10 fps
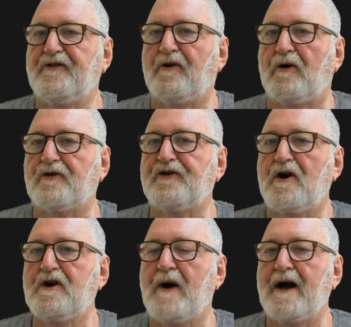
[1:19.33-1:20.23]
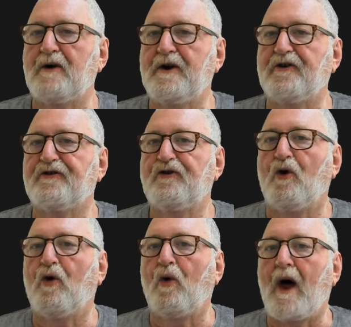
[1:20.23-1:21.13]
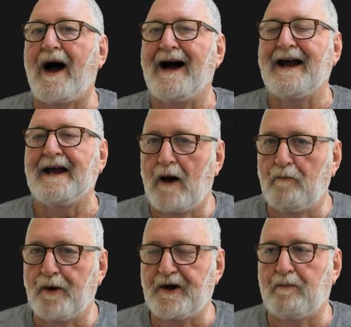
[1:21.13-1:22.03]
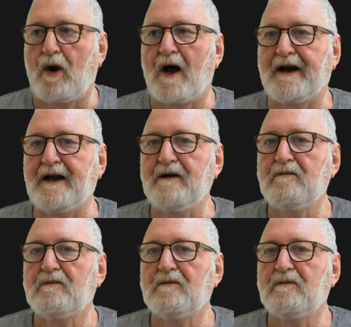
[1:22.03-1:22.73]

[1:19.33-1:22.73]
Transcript: So I'll show you how to install a beta plugin,